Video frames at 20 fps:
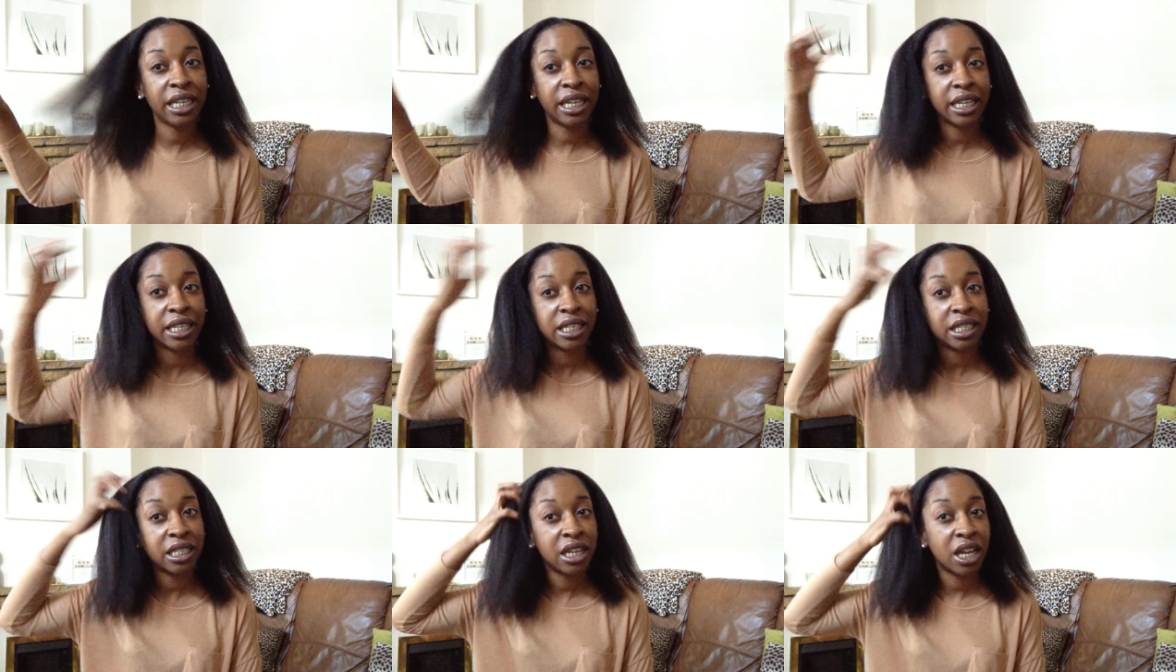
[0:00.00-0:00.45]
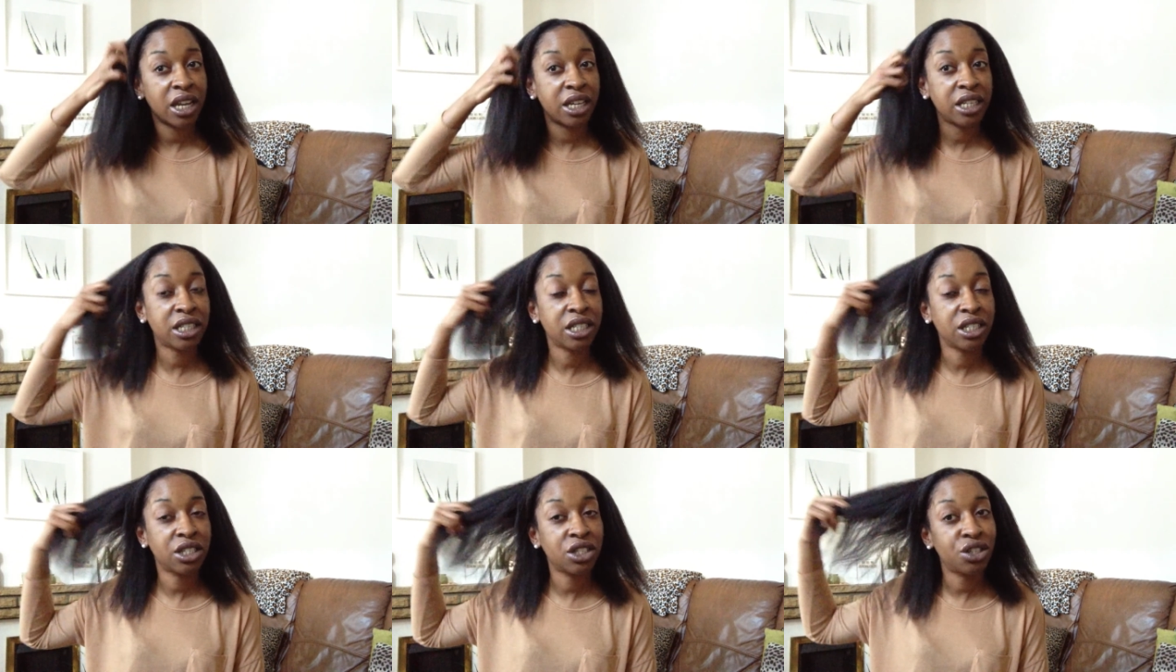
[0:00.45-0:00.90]
It's
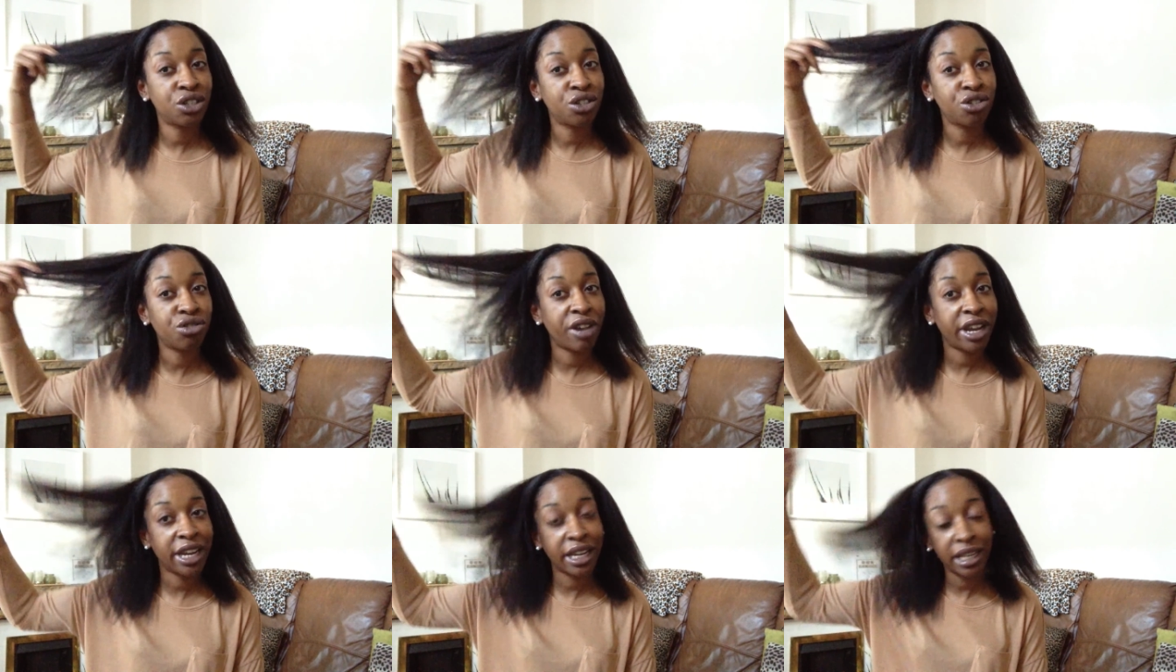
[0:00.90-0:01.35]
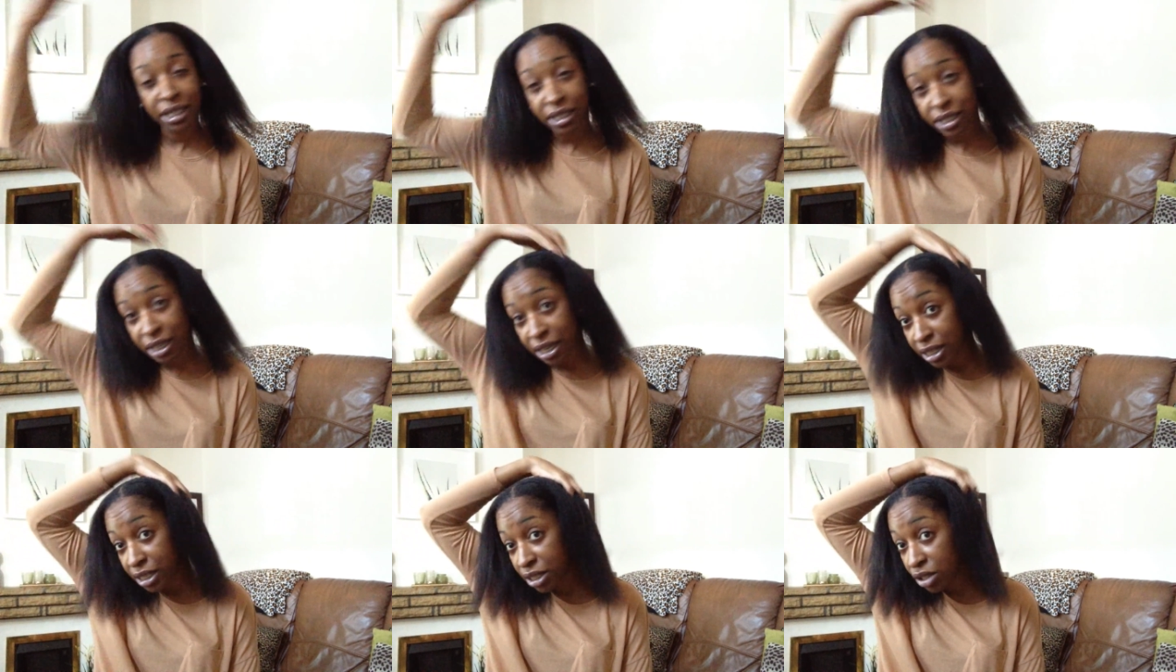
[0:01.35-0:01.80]
nice and straight.
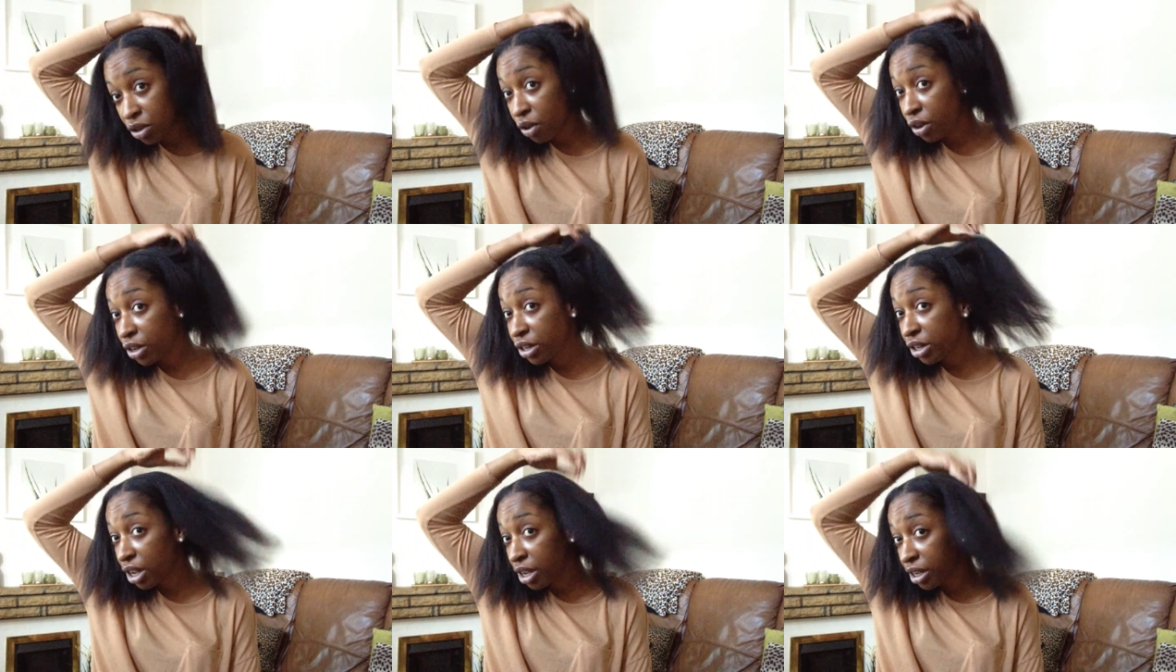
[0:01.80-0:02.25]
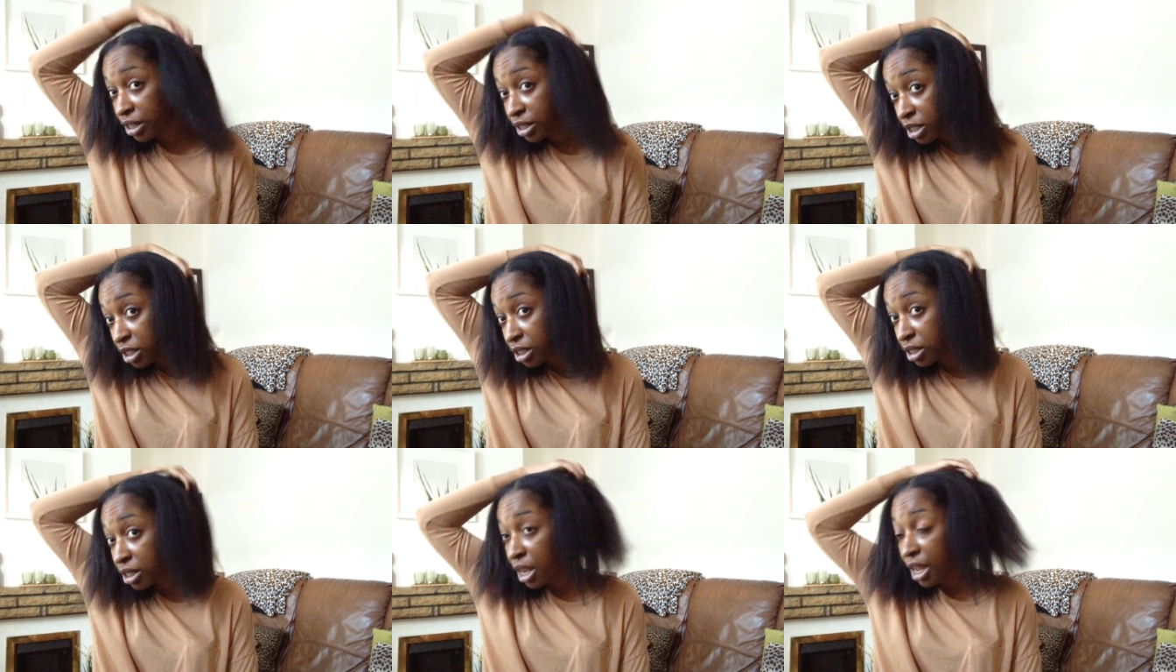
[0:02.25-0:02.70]
It's got a
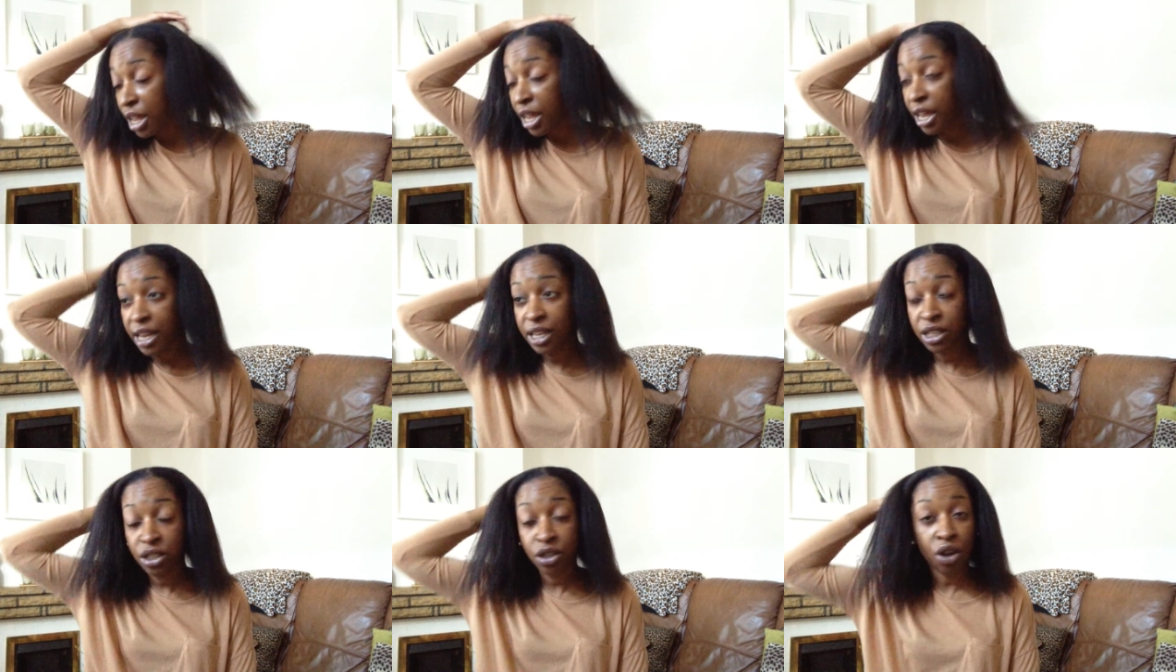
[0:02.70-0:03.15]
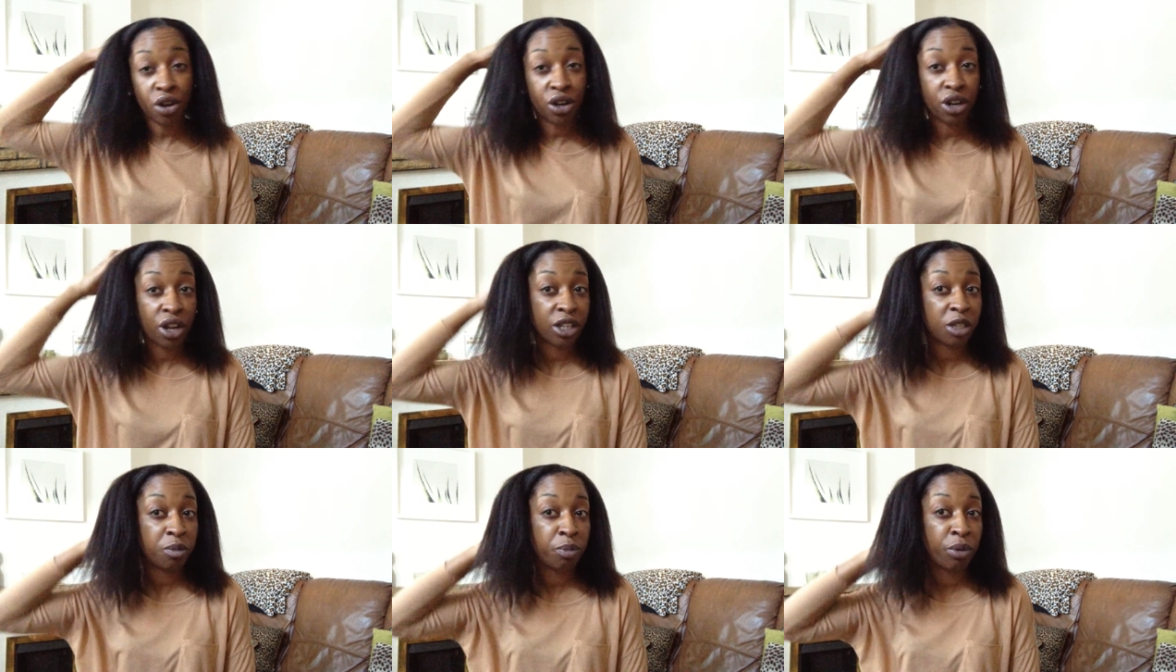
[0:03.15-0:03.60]
nice, it's got
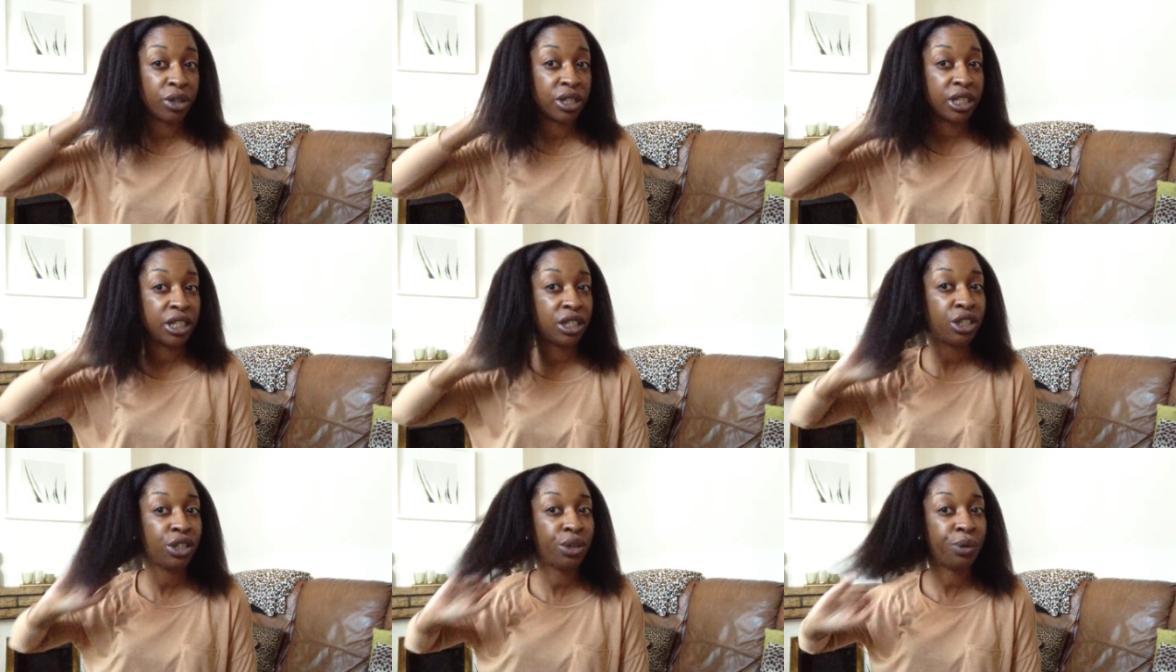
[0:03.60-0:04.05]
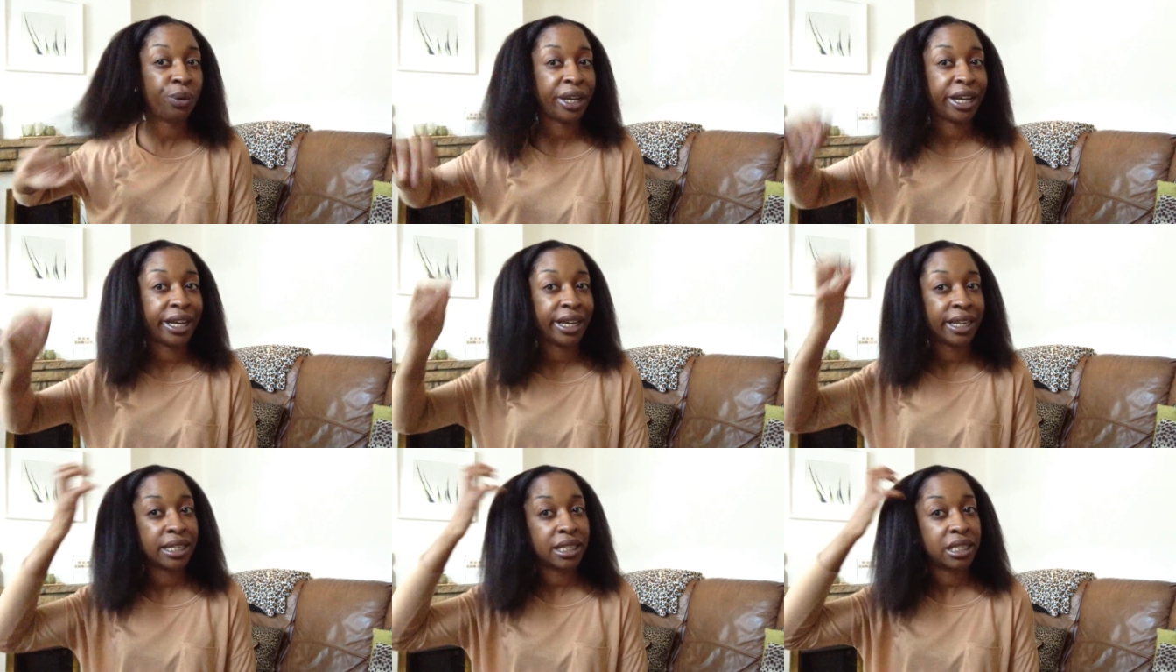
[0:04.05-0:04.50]
nice body to
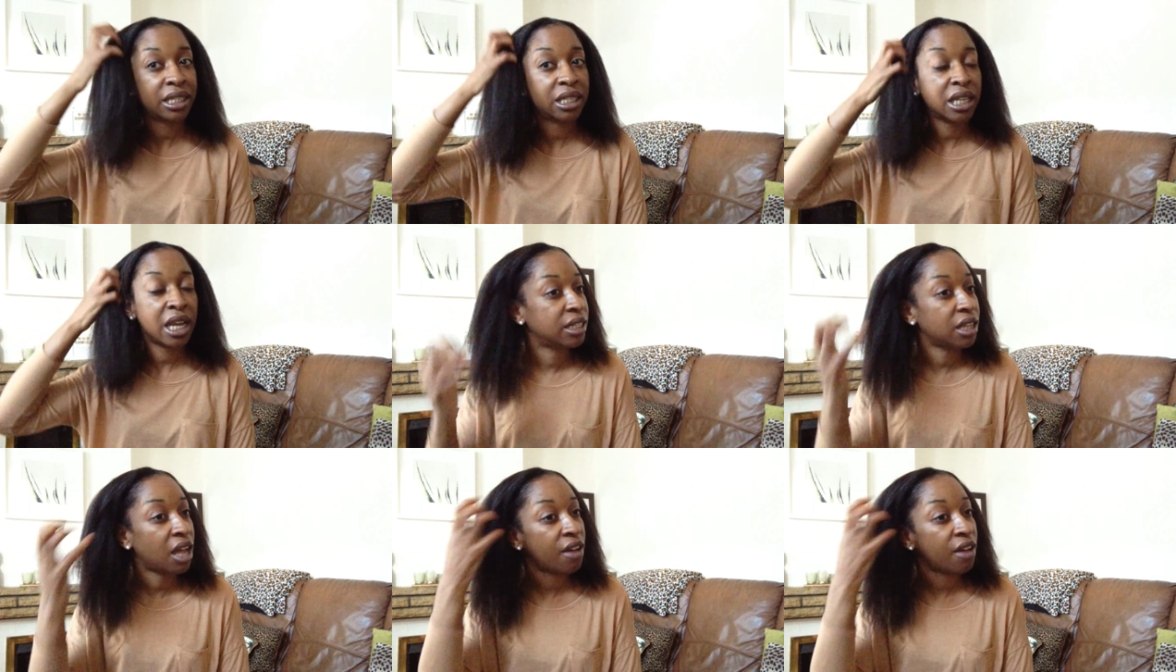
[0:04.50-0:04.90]
it.